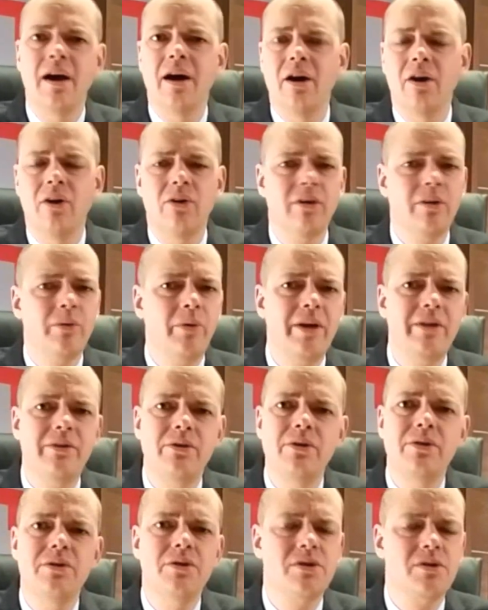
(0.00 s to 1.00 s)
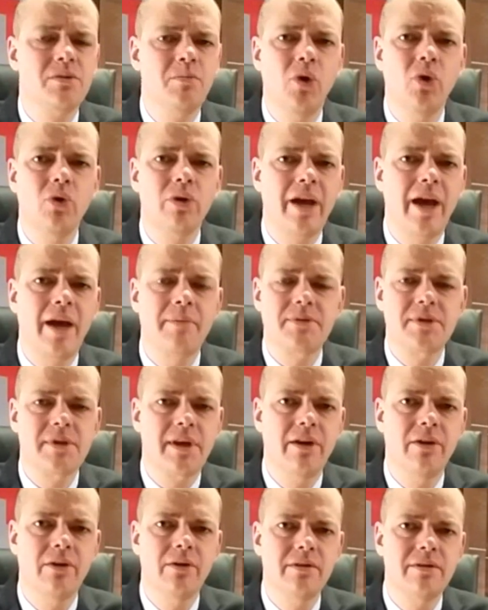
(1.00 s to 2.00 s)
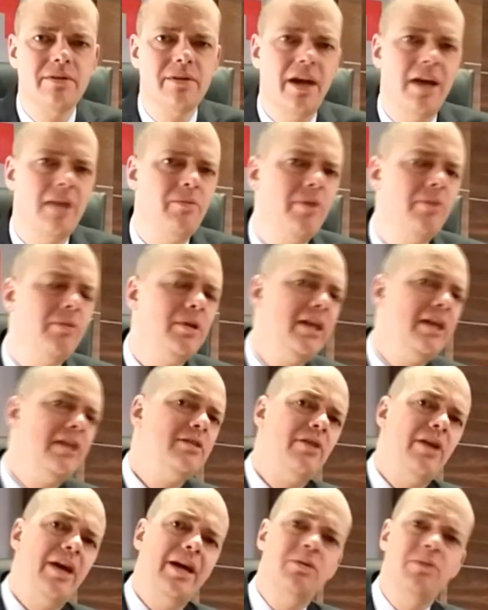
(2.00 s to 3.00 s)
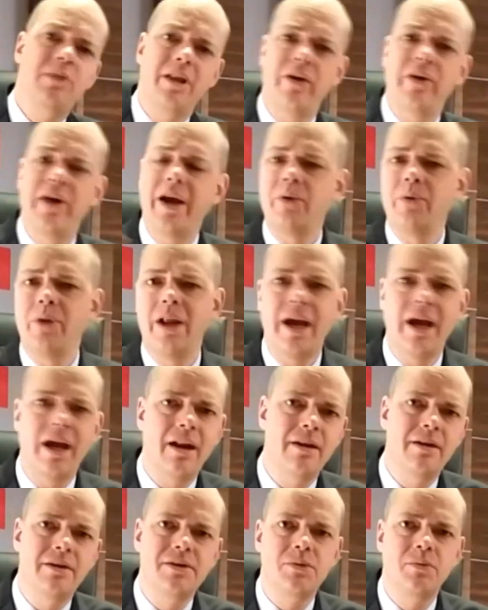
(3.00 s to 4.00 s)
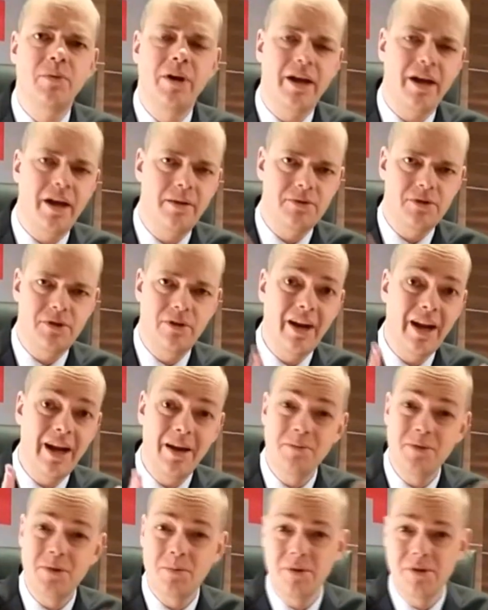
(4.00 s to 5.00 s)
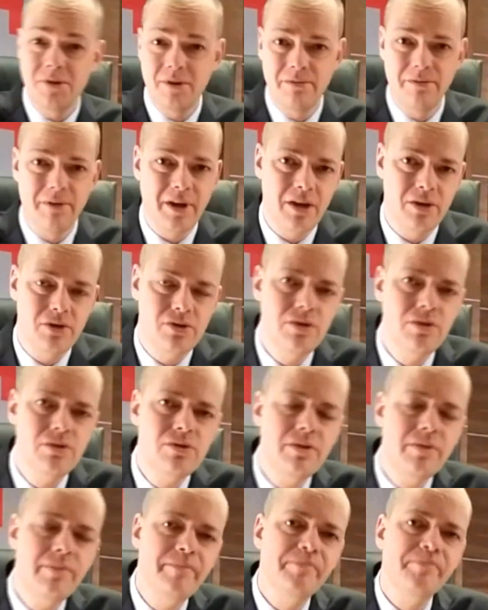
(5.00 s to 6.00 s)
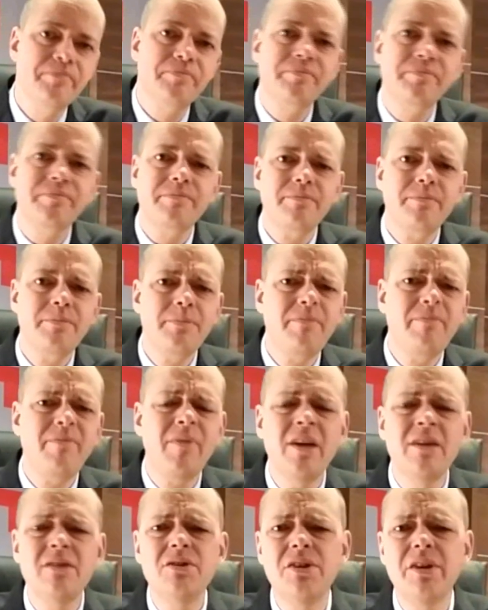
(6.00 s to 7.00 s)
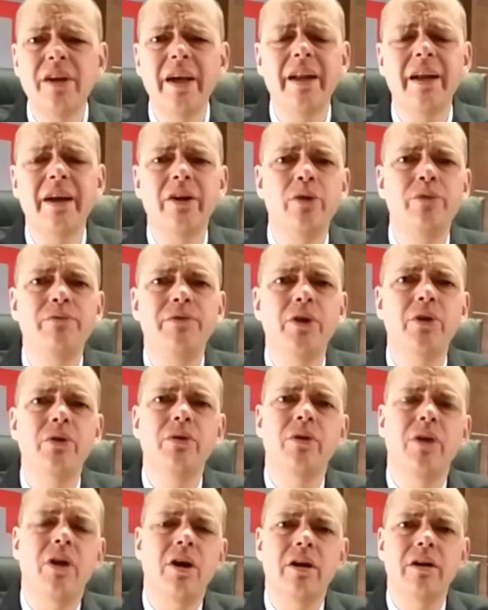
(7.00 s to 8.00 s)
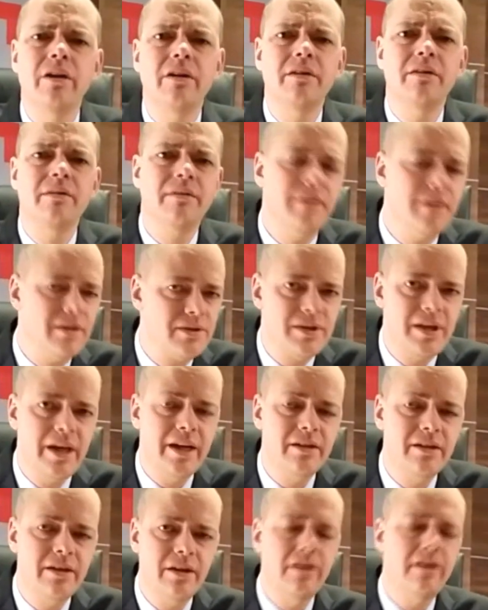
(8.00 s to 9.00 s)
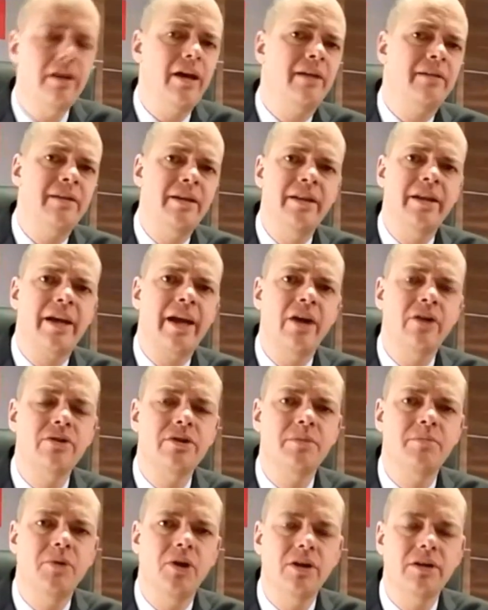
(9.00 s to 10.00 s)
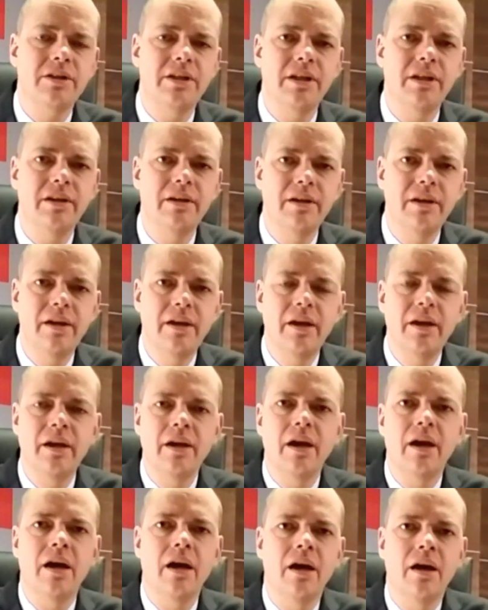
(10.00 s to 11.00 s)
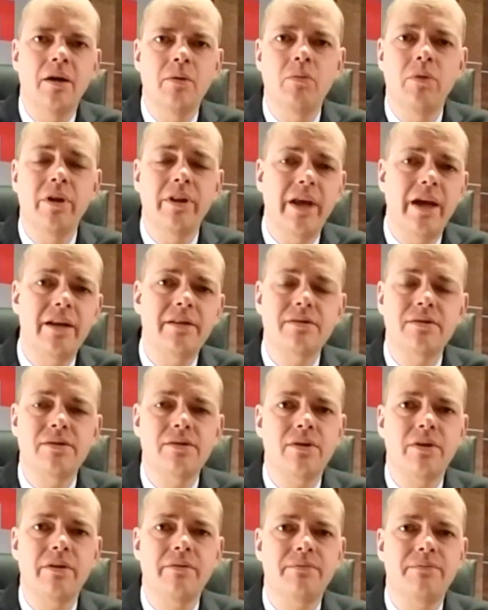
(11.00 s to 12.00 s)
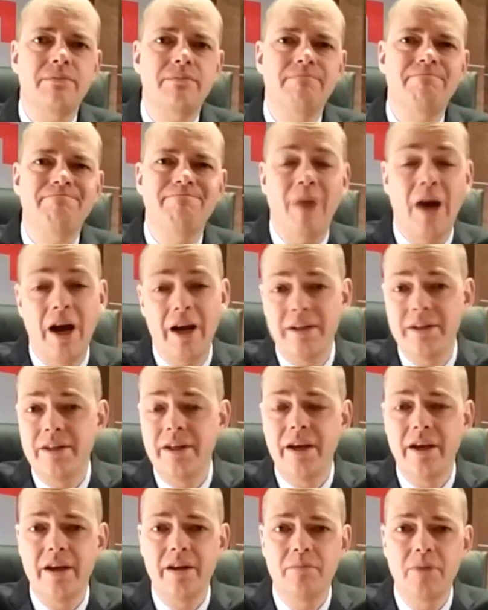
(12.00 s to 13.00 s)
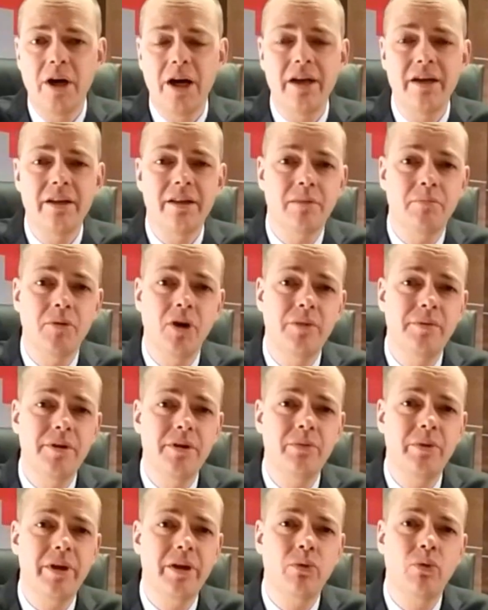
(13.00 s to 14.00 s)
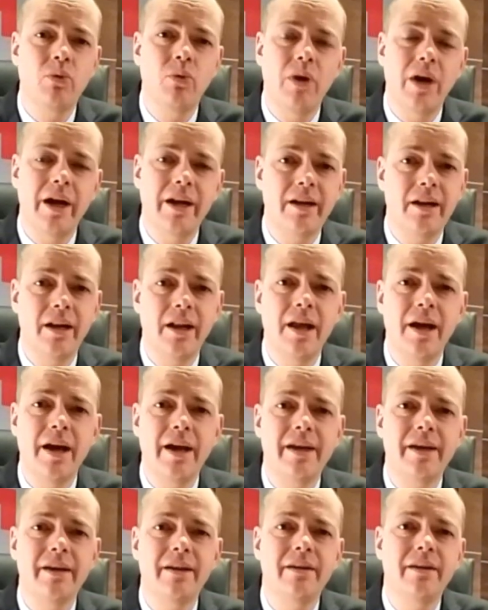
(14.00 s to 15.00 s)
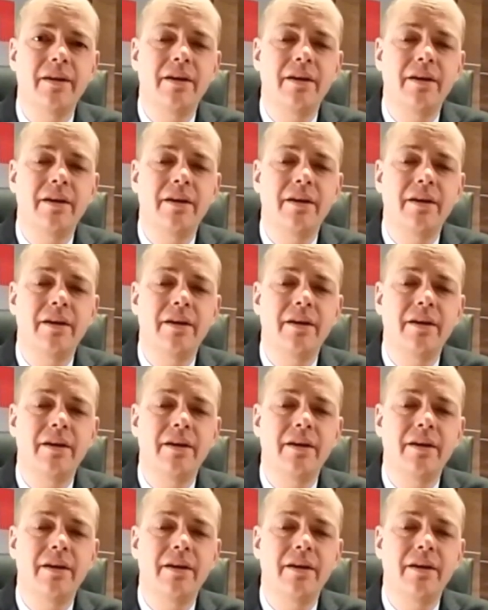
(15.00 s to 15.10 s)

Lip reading: all the way through to small cap skills, and we will interact with our equity analysts when it comes to name-specific issues to get a good view on the sector and then the counterparty. With that sort of idea in mind, at the moment we quite like